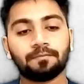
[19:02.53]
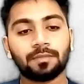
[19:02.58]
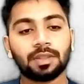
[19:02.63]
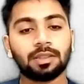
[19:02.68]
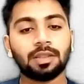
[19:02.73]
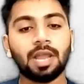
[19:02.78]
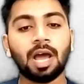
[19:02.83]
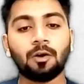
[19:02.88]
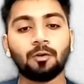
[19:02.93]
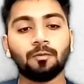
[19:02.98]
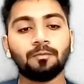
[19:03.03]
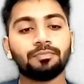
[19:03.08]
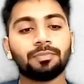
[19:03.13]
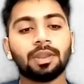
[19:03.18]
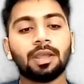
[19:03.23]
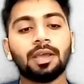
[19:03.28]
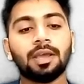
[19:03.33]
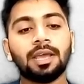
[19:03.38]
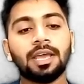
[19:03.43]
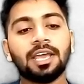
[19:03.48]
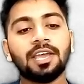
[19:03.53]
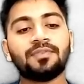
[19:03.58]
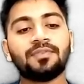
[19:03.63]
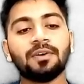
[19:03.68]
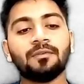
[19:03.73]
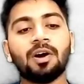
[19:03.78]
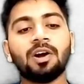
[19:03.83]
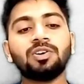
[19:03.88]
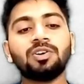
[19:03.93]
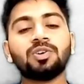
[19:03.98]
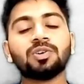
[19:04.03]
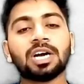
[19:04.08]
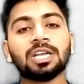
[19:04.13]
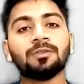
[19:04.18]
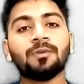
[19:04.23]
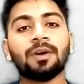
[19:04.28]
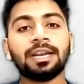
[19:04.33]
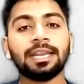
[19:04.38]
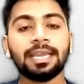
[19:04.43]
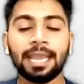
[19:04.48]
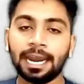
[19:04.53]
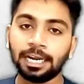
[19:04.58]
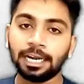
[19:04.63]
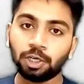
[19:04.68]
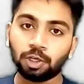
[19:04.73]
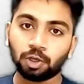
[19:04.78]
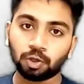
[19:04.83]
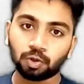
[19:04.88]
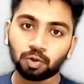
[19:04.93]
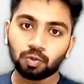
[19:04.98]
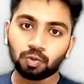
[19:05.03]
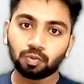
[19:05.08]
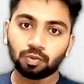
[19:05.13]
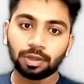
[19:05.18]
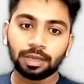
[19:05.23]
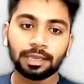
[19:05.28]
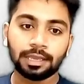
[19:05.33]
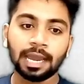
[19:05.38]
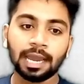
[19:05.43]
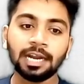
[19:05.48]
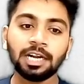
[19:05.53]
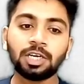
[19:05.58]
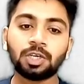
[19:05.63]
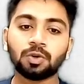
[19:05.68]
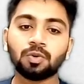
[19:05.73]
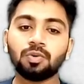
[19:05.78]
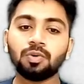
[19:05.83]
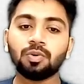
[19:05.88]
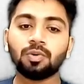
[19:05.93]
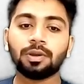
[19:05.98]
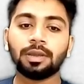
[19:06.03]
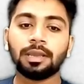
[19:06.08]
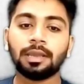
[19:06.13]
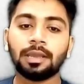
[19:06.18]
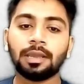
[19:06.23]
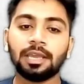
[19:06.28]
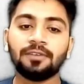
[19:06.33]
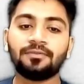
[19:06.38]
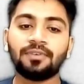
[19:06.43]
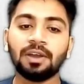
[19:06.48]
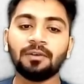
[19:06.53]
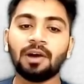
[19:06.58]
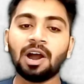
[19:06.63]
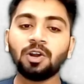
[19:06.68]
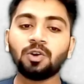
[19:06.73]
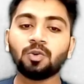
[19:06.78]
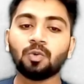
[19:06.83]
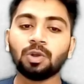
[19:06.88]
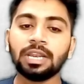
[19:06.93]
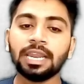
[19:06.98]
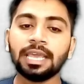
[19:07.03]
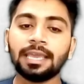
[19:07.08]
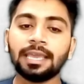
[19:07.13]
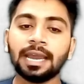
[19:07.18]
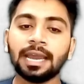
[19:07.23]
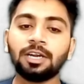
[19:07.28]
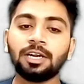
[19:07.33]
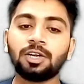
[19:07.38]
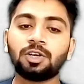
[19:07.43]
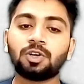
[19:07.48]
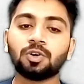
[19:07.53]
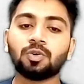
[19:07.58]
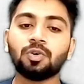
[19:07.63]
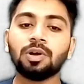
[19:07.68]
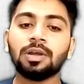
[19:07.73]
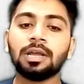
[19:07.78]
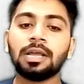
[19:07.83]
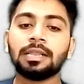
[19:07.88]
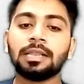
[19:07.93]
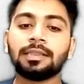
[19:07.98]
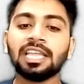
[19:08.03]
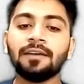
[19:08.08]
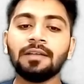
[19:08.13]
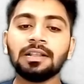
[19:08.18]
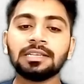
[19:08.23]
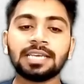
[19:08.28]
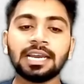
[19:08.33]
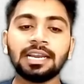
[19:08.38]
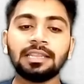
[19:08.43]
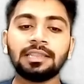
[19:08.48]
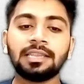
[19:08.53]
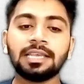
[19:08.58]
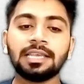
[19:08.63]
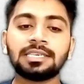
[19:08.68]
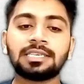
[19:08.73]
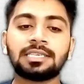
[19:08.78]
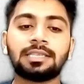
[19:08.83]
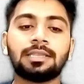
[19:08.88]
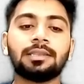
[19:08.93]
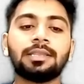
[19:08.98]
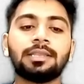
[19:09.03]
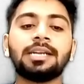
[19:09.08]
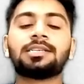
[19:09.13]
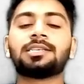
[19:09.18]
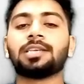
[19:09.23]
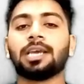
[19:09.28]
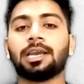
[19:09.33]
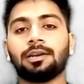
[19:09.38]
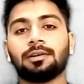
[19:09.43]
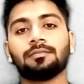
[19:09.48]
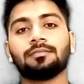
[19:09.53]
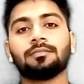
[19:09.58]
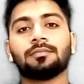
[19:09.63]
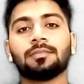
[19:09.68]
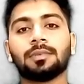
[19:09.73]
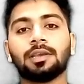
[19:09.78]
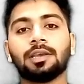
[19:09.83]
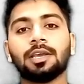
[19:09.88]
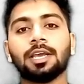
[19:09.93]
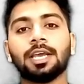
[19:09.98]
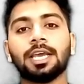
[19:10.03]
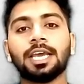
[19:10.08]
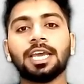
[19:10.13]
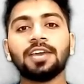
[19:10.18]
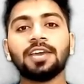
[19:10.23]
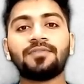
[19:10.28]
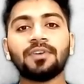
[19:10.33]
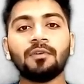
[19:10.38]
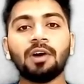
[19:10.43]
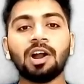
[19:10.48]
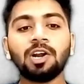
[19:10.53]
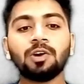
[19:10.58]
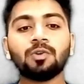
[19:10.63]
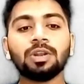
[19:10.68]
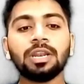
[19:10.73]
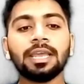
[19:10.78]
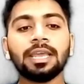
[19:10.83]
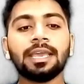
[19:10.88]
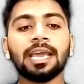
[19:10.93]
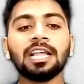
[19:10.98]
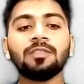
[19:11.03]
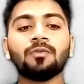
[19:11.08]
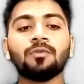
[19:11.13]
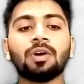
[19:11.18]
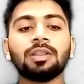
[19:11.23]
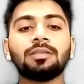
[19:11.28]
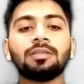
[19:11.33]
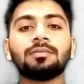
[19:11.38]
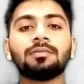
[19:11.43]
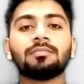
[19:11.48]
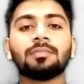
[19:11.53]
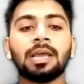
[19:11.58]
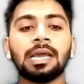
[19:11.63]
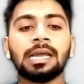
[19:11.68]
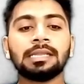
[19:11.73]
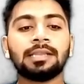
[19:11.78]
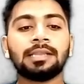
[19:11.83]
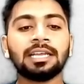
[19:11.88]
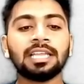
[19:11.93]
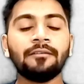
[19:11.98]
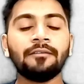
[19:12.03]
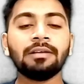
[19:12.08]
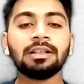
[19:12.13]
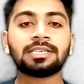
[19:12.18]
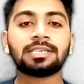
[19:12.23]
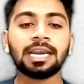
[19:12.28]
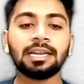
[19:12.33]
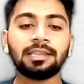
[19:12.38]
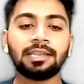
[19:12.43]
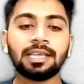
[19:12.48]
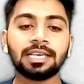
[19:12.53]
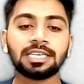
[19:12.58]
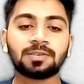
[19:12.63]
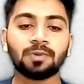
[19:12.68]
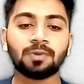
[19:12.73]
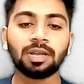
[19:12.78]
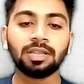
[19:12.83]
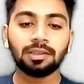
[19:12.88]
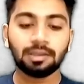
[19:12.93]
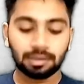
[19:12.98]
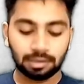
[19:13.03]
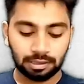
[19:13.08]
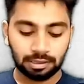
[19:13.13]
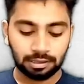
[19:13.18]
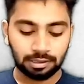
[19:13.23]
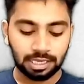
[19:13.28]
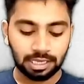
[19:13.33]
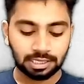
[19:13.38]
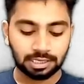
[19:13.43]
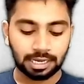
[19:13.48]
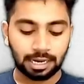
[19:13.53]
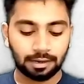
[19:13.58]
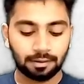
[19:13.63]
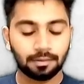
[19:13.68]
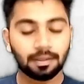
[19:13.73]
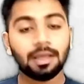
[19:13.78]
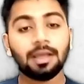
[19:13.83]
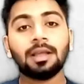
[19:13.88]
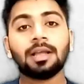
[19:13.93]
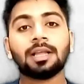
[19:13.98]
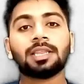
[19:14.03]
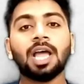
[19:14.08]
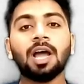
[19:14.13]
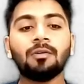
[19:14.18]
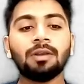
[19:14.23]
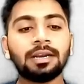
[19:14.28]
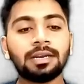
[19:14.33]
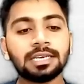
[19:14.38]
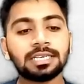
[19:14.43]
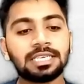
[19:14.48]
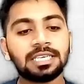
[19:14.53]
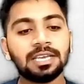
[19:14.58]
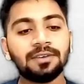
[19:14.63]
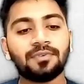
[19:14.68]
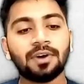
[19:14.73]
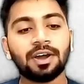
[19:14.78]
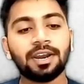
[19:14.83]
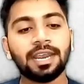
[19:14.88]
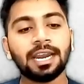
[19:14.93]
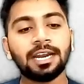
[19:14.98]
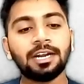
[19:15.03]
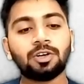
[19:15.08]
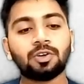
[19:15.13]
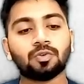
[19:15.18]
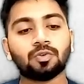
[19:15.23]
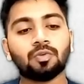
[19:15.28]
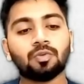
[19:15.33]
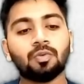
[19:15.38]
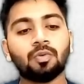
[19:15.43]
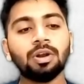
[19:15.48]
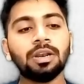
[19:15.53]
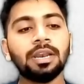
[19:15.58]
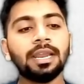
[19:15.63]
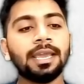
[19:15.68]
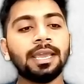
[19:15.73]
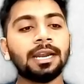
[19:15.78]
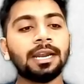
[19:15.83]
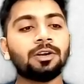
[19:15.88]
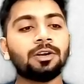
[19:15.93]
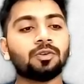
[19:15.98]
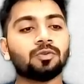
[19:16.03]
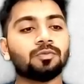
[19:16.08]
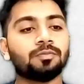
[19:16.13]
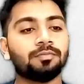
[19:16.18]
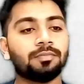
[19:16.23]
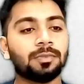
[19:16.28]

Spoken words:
Now if I want to convert N to if I want only N2, then I will send this side. If I want only N1, then I will send this one this side. Now let us see for N2, only N2.